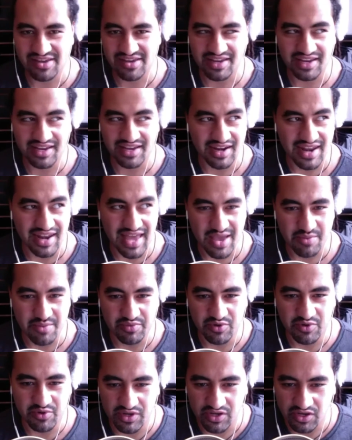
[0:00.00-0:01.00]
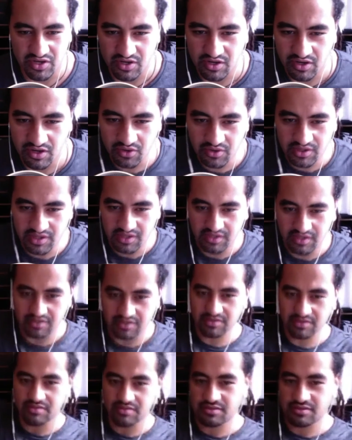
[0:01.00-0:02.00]
like a lot, but when you're
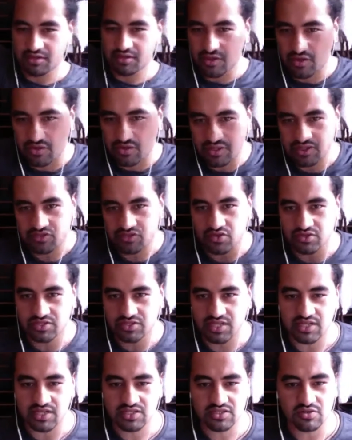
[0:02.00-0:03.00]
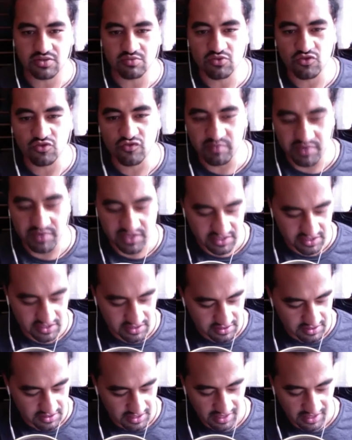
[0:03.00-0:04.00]
loading, on these rotational
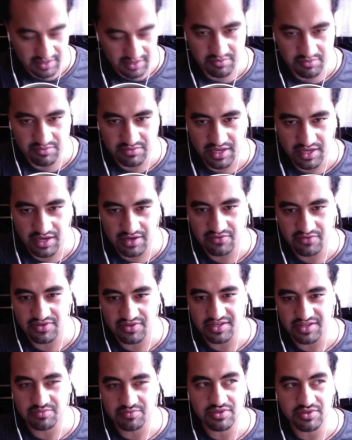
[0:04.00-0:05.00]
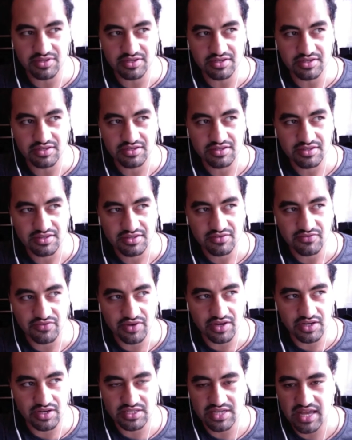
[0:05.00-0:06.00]
movements, that can really be
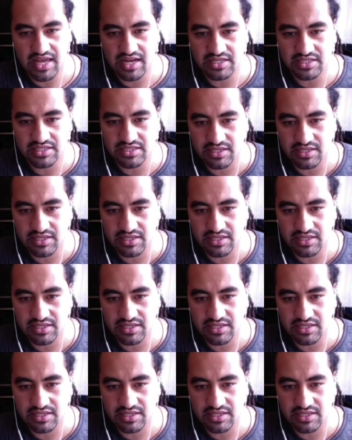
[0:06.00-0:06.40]
very challenging.